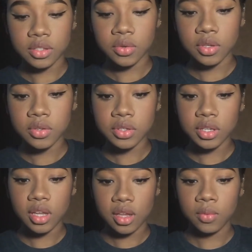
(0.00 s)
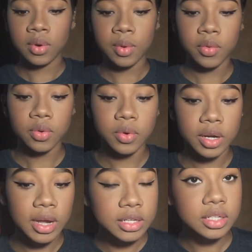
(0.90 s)
So usually when I'm going to
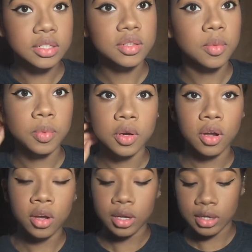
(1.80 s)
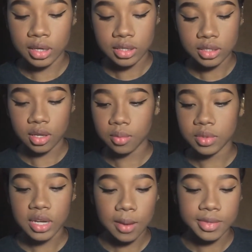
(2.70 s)
work, I just put on
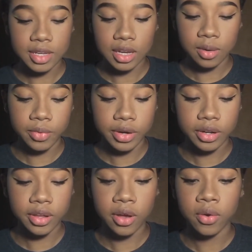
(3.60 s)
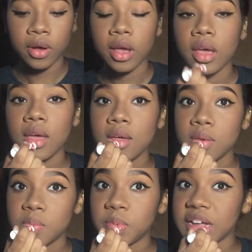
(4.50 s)
some chapstick and I'm ready to go.
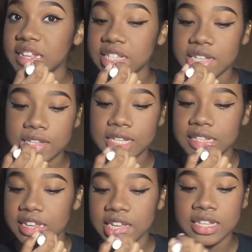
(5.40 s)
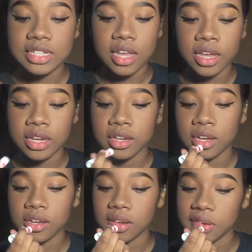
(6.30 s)
But since this is a
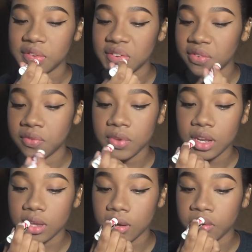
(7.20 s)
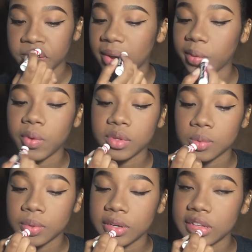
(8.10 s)
video, I'm going to
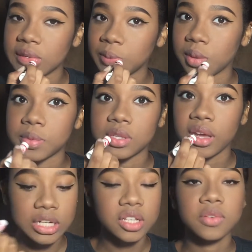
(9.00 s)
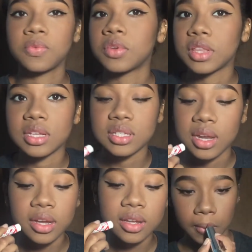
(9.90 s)
put on some lipstick just for the
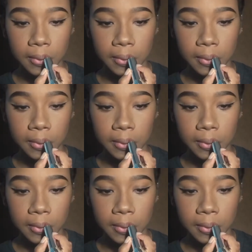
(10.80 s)
aesthetic.